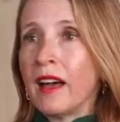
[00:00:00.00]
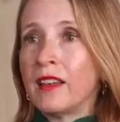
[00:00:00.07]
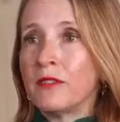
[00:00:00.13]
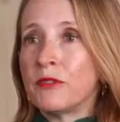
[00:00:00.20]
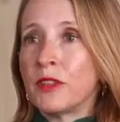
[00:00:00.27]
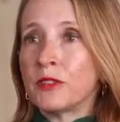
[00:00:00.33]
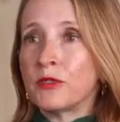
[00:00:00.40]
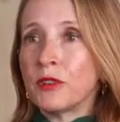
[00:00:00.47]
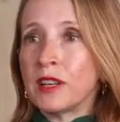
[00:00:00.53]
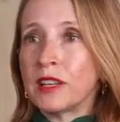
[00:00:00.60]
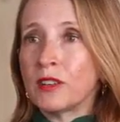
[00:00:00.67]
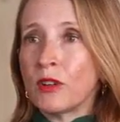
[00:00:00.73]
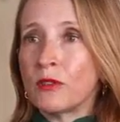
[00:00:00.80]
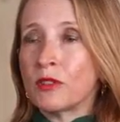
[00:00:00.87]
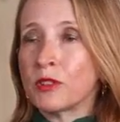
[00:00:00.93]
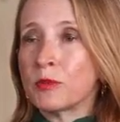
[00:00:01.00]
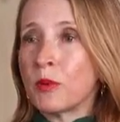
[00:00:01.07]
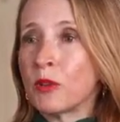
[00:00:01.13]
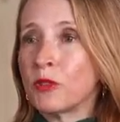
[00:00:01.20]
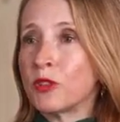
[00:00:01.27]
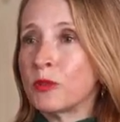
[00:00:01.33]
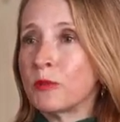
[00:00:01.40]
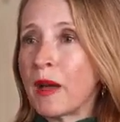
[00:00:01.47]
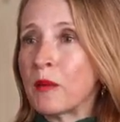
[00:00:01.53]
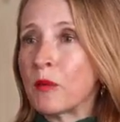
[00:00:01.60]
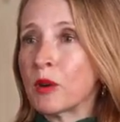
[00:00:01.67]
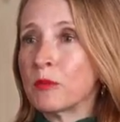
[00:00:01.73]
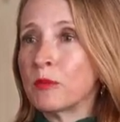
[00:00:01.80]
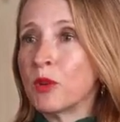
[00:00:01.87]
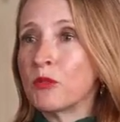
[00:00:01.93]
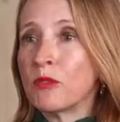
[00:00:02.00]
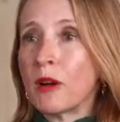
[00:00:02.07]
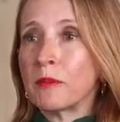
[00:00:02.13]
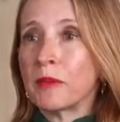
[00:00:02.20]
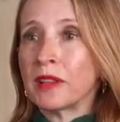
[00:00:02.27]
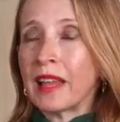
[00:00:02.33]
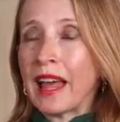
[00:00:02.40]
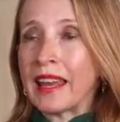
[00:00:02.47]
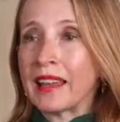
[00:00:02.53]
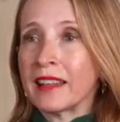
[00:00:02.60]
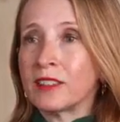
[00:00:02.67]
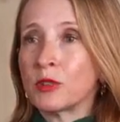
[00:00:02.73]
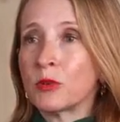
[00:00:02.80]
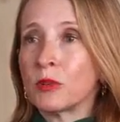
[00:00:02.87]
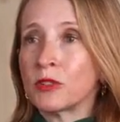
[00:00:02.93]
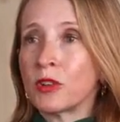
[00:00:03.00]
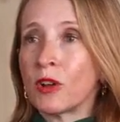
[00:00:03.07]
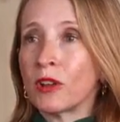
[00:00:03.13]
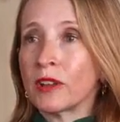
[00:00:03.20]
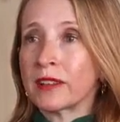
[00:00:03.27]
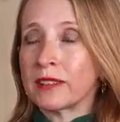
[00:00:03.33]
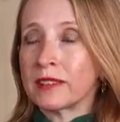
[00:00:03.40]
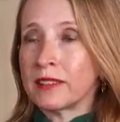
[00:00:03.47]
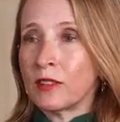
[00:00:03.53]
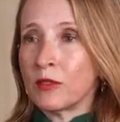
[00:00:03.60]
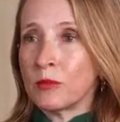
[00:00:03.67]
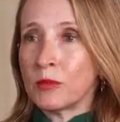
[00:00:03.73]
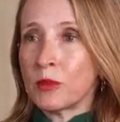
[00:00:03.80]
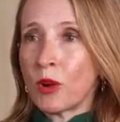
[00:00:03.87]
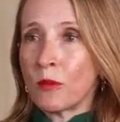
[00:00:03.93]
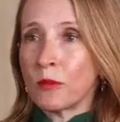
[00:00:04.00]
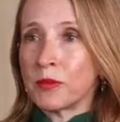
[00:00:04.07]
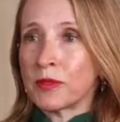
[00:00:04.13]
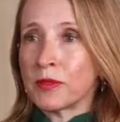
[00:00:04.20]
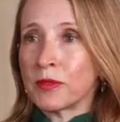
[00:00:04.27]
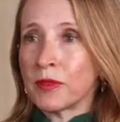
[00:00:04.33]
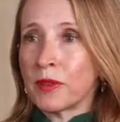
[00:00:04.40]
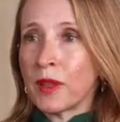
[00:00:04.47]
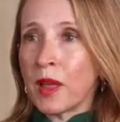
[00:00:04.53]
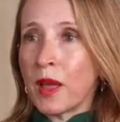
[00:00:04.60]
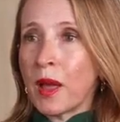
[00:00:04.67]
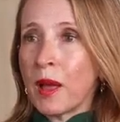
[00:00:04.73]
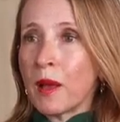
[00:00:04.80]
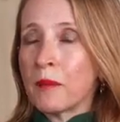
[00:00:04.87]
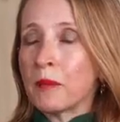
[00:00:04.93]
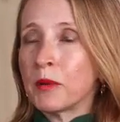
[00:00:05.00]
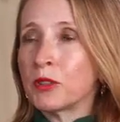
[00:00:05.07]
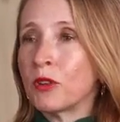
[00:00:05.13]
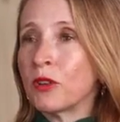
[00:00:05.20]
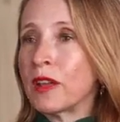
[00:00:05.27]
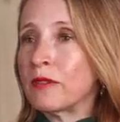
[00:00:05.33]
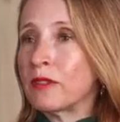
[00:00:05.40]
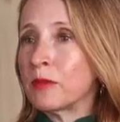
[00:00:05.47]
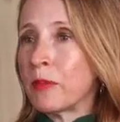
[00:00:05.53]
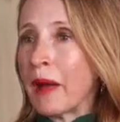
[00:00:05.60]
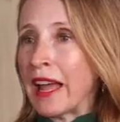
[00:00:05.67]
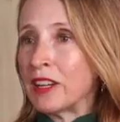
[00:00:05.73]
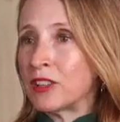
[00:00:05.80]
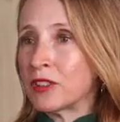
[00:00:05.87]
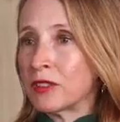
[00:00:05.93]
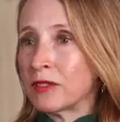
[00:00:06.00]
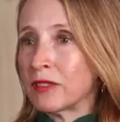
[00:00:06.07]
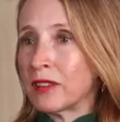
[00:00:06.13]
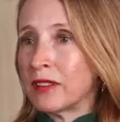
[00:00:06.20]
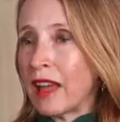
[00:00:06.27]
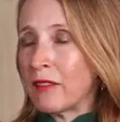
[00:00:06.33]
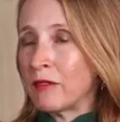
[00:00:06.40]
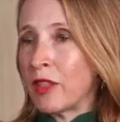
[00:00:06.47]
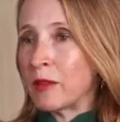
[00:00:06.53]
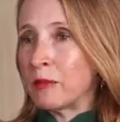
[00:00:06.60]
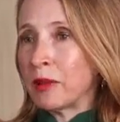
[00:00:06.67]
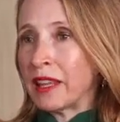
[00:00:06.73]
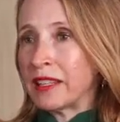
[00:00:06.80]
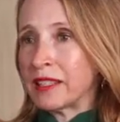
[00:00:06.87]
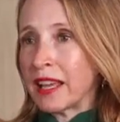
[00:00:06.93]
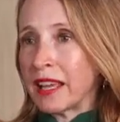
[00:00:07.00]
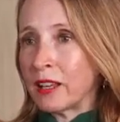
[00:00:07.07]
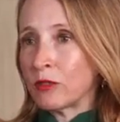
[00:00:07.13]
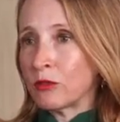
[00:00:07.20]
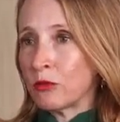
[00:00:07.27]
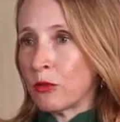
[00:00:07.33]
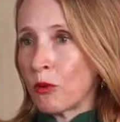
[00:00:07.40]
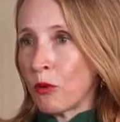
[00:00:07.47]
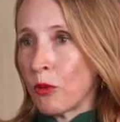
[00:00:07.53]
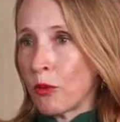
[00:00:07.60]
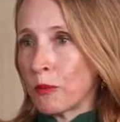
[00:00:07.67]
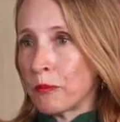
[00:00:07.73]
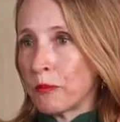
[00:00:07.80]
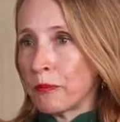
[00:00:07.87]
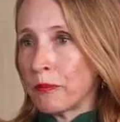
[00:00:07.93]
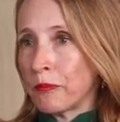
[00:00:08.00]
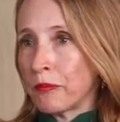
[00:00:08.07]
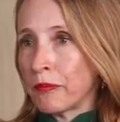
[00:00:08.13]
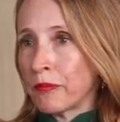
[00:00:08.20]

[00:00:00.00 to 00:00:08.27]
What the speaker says: And if there's really no response, you may want to move up the ladder to autologous serum drops. But not every patient can have their blood taken for them.